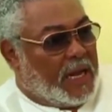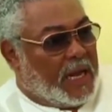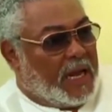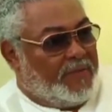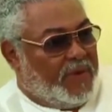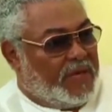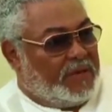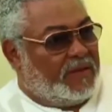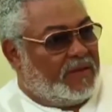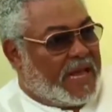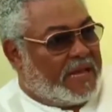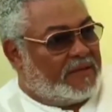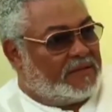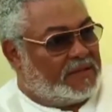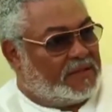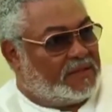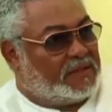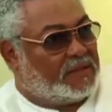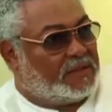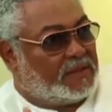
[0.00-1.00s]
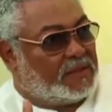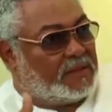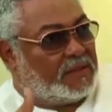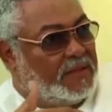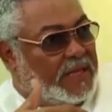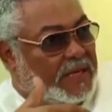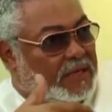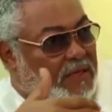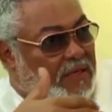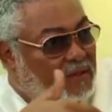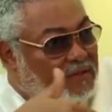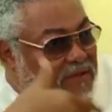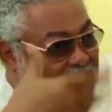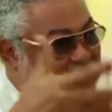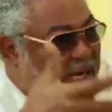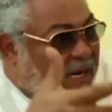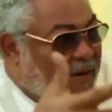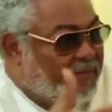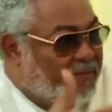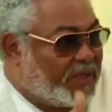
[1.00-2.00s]
I mean, that's the
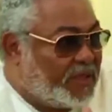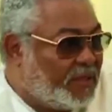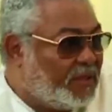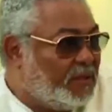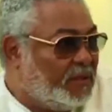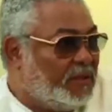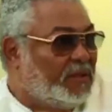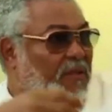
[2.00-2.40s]
contempt